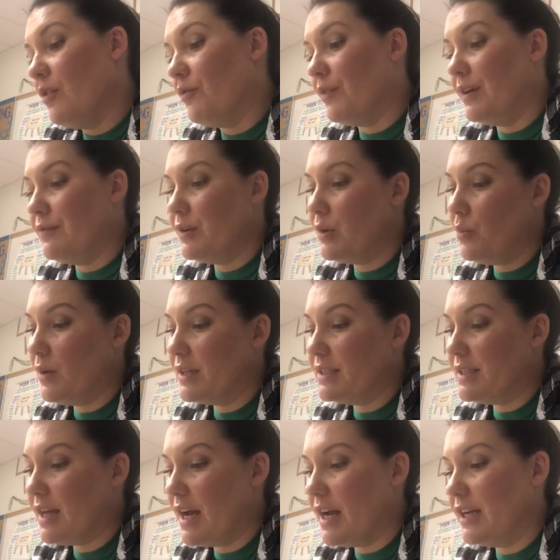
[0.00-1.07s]
River to one
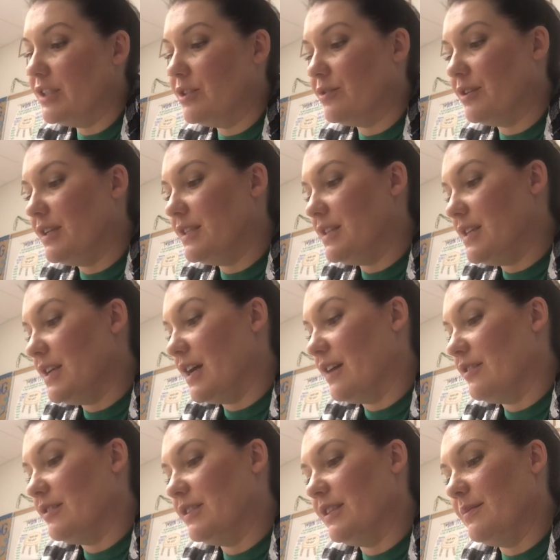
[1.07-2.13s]
side, trees the
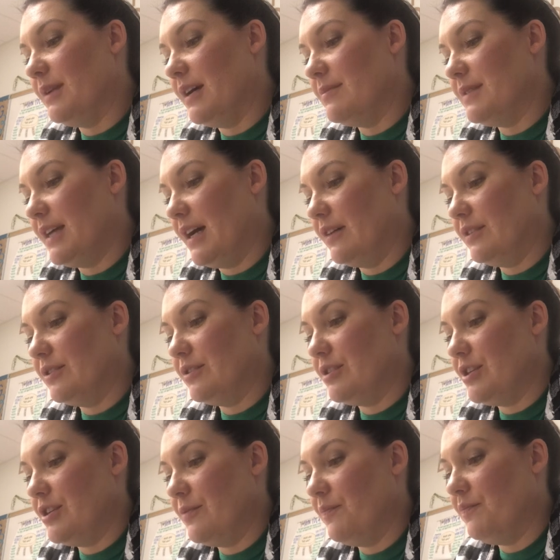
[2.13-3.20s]
other, sometimes a house or
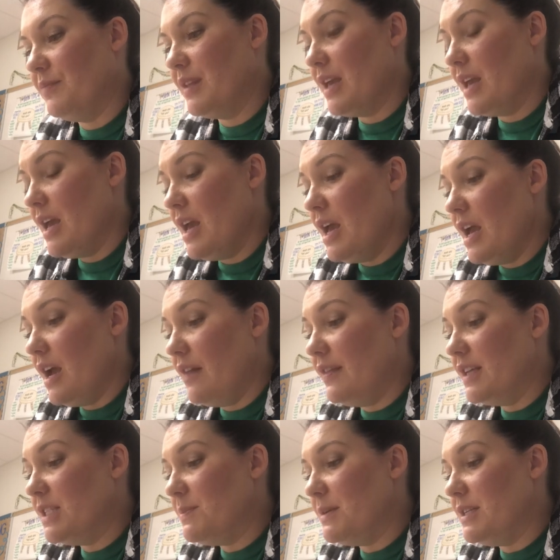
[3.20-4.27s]
2. And
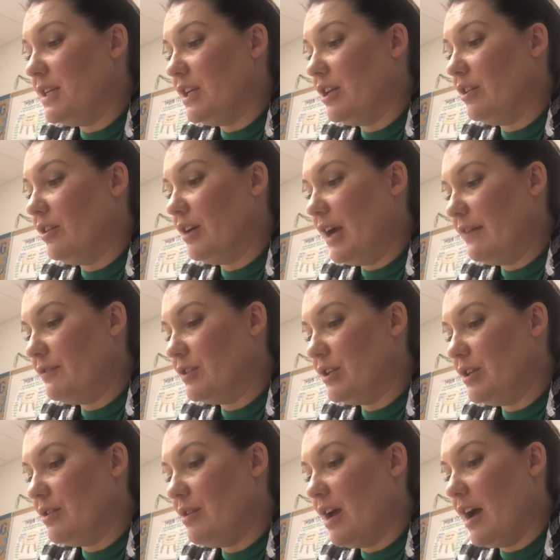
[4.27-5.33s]
this particular
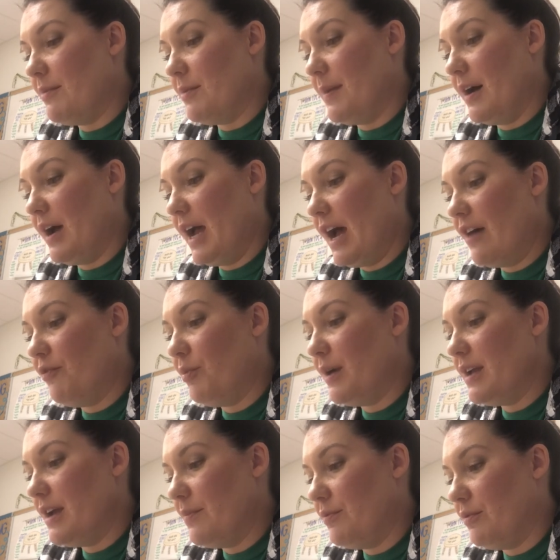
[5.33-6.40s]
afternoon, I'm about
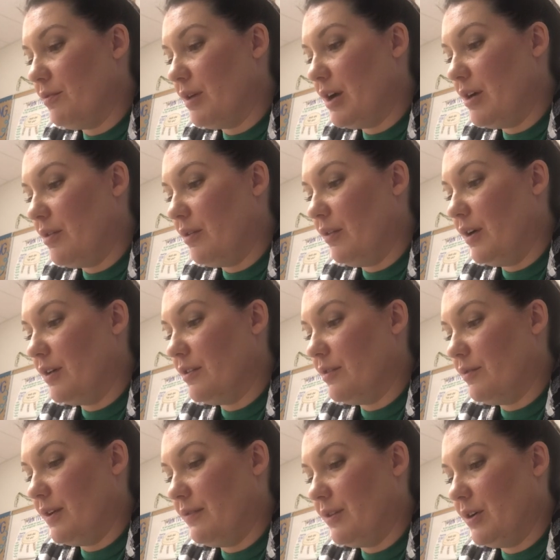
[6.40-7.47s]
halfway up the road along the
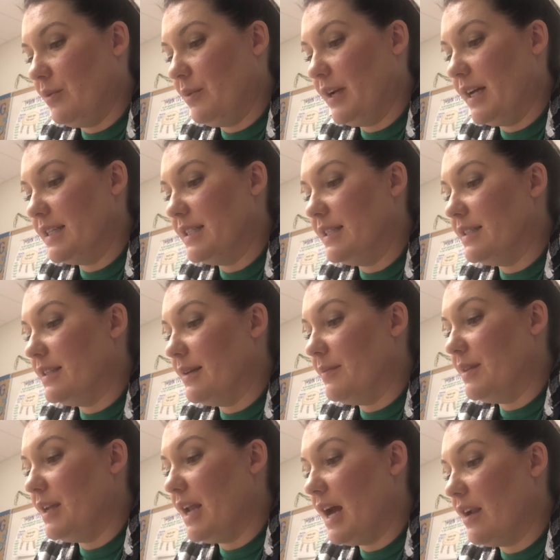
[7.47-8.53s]
river when I see
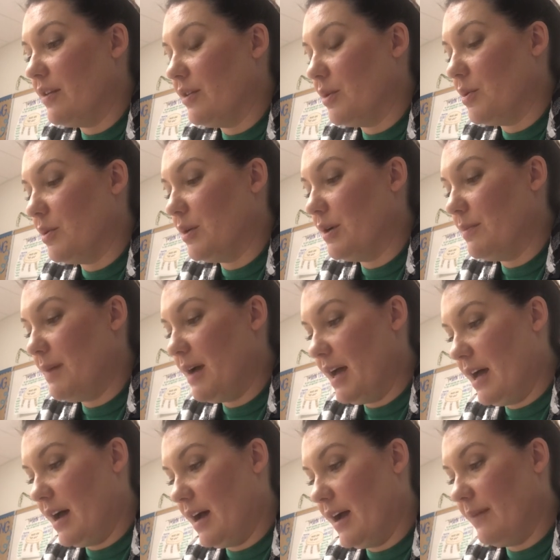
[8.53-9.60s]
something out of the corner of my
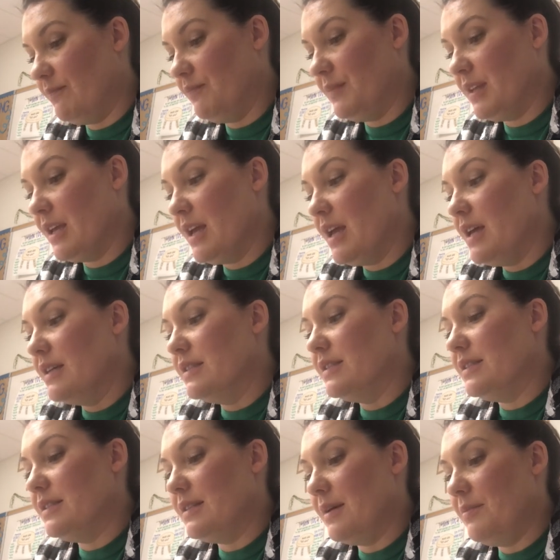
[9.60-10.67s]
eye.
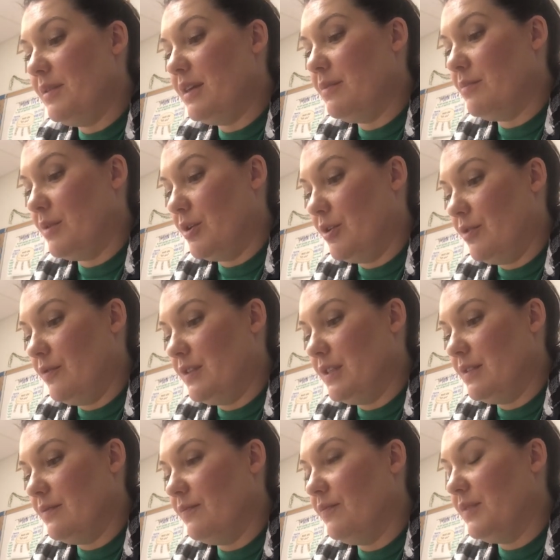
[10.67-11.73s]
Something moves.
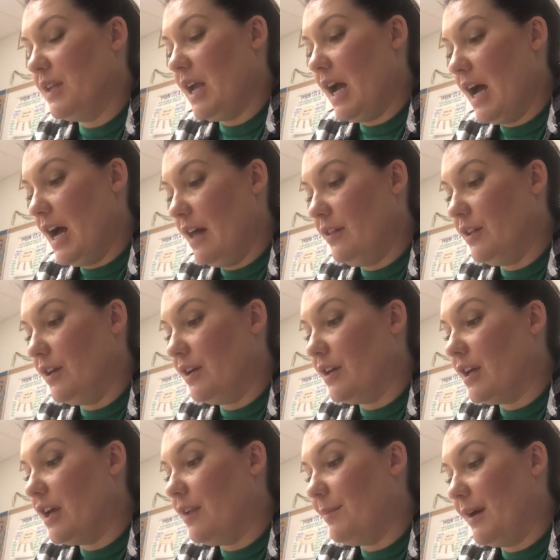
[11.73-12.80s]
I look,
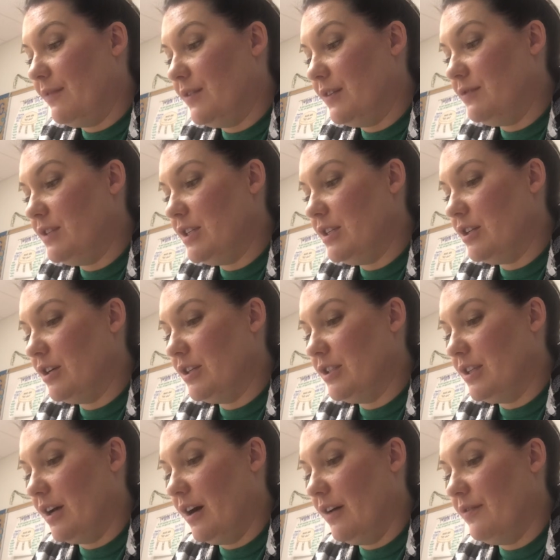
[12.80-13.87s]
and about 15
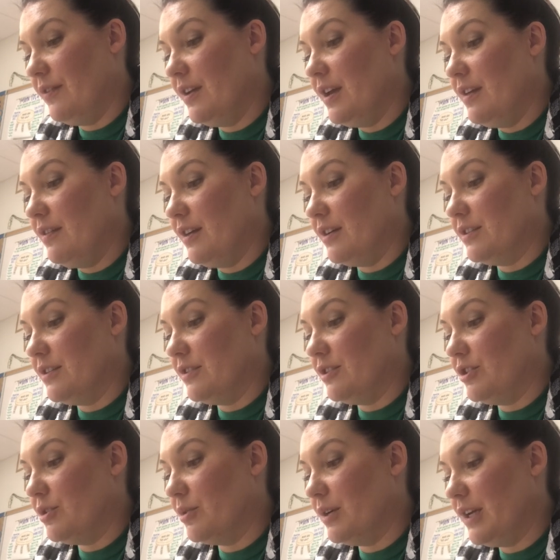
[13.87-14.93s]
yards off, there's this
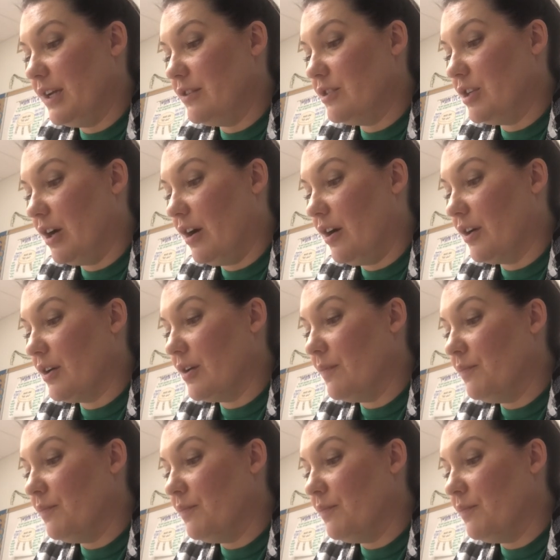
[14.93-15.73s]
short-haired dog,